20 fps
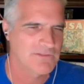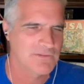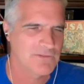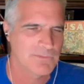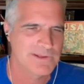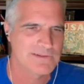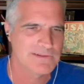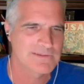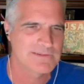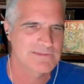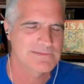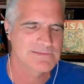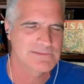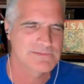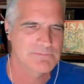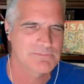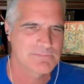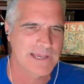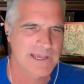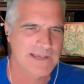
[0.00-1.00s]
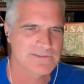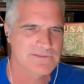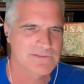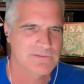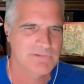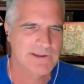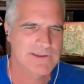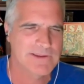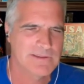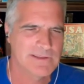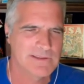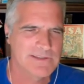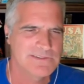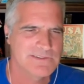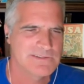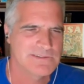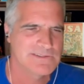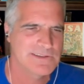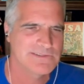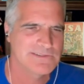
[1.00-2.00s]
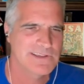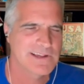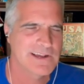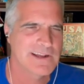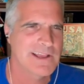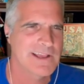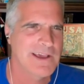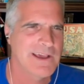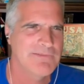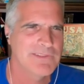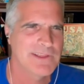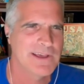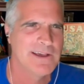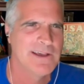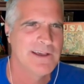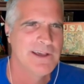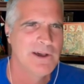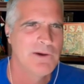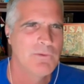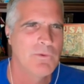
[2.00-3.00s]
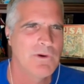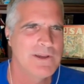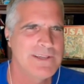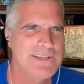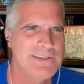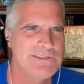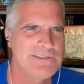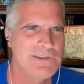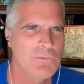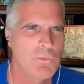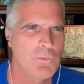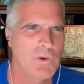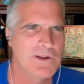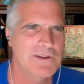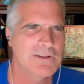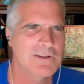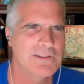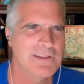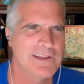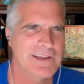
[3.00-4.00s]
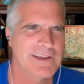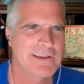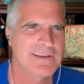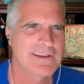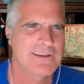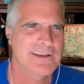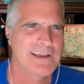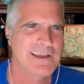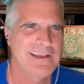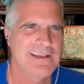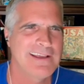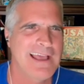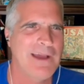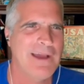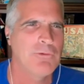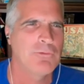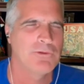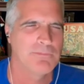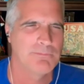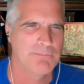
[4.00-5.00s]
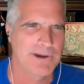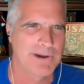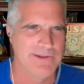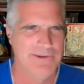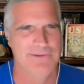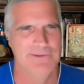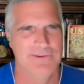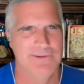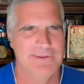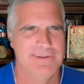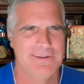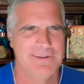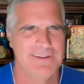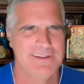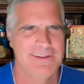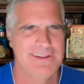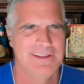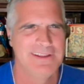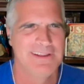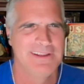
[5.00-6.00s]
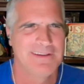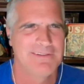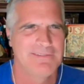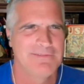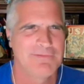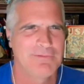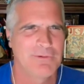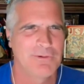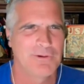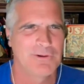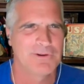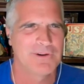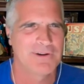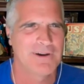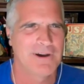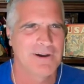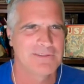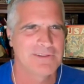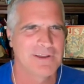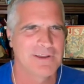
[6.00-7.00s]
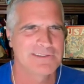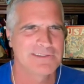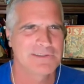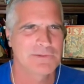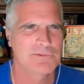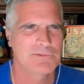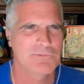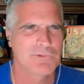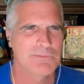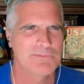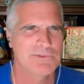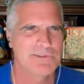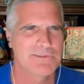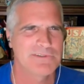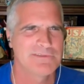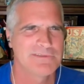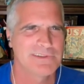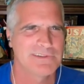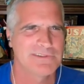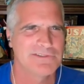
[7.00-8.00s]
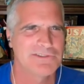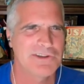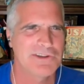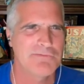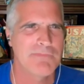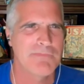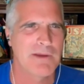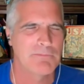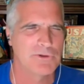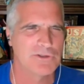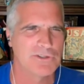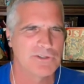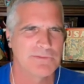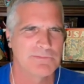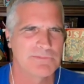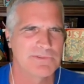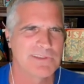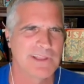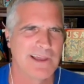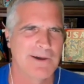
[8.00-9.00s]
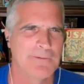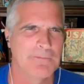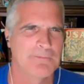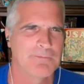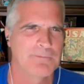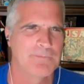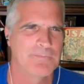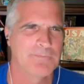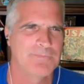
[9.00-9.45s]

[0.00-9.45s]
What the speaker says: government passed a regulation says they got to have the easy one click out button for online subscriptions and gym memberships now.